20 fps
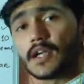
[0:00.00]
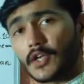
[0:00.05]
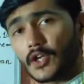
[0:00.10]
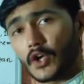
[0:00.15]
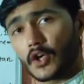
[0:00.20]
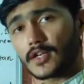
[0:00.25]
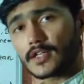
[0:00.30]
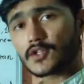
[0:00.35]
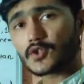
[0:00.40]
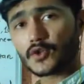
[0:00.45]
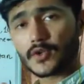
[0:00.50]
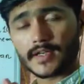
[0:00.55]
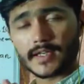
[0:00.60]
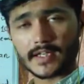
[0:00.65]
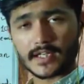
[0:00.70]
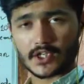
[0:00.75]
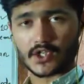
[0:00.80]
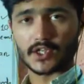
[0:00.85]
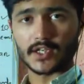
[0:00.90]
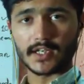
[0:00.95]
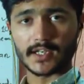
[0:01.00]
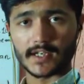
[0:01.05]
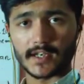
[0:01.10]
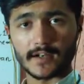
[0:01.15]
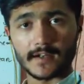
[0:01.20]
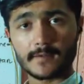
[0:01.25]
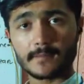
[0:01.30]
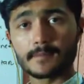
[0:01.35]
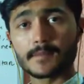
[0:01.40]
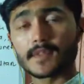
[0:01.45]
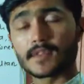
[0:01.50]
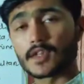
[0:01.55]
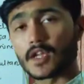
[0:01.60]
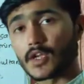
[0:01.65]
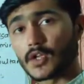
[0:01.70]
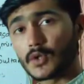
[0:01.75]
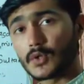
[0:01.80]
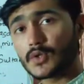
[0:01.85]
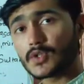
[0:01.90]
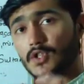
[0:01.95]
he also initiated the
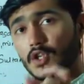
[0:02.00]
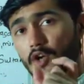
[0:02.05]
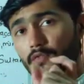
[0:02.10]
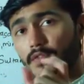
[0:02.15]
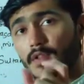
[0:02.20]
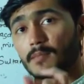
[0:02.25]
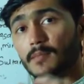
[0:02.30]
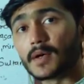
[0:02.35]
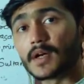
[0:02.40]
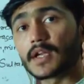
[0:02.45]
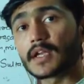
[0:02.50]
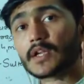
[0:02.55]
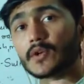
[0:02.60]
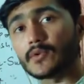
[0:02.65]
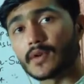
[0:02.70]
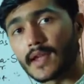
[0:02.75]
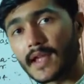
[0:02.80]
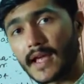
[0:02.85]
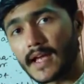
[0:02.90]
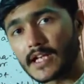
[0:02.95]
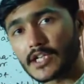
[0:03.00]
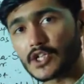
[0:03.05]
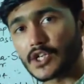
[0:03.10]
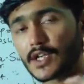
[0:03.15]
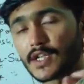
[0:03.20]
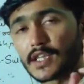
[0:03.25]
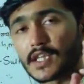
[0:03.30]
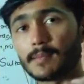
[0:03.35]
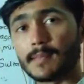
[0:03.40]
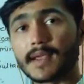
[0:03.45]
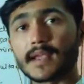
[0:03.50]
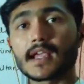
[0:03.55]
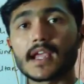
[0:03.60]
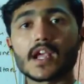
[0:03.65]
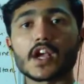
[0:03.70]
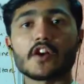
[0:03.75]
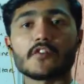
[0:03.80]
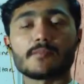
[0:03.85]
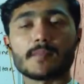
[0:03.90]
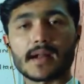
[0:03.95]
use of the mercury ash in the
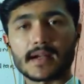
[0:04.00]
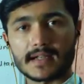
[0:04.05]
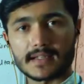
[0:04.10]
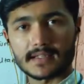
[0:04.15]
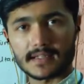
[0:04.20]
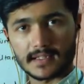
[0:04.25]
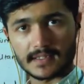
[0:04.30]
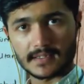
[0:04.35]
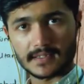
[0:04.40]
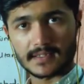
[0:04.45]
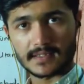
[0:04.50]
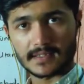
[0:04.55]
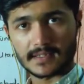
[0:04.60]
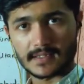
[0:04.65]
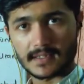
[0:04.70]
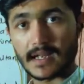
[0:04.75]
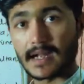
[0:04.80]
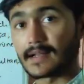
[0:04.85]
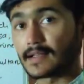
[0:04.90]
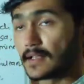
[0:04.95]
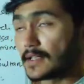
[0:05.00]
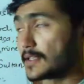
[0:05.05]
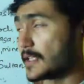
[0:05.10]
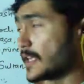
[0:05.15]
making of medicines at that